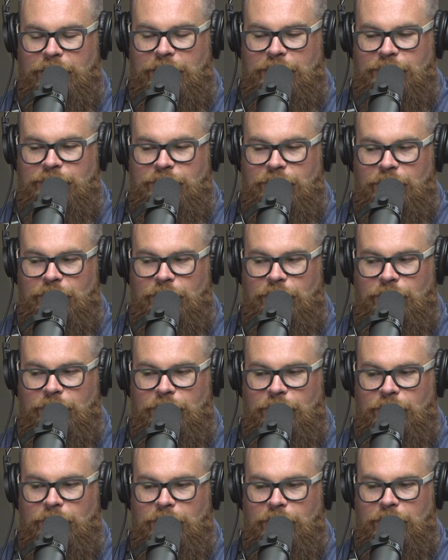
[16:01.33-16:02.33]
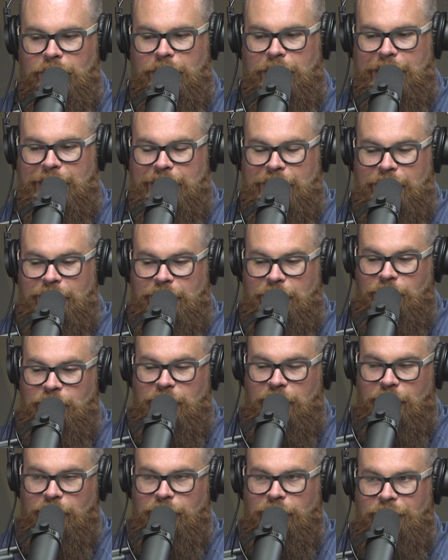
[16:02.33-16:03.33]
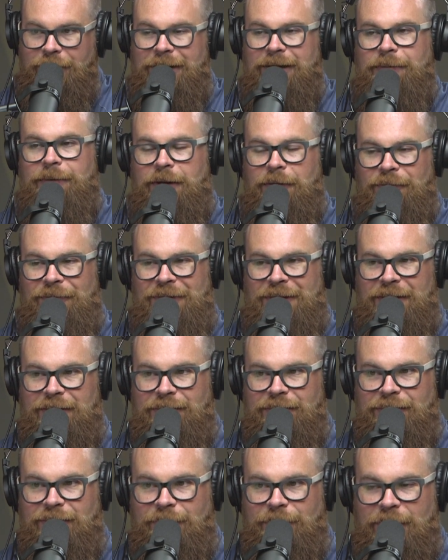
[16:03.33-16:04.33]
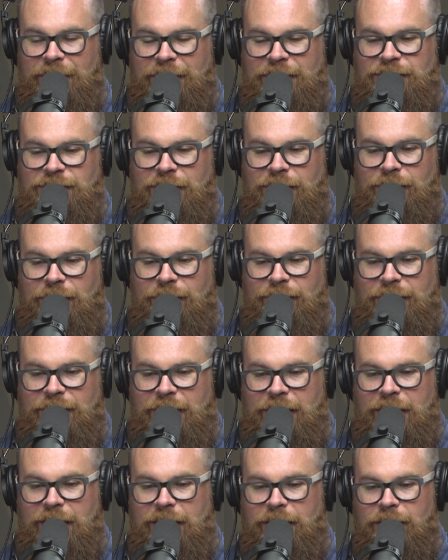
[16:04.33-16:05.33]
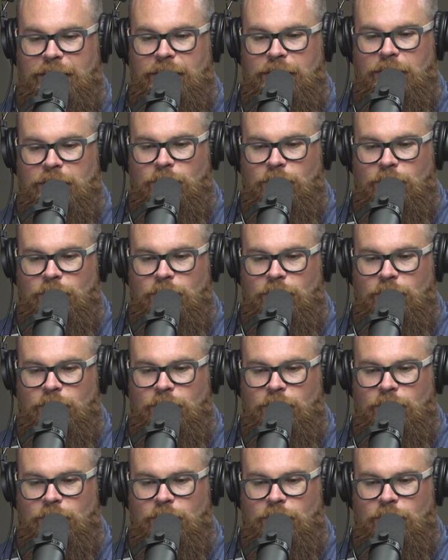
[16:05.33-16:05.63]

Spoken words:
so we are learning about things about each other every day,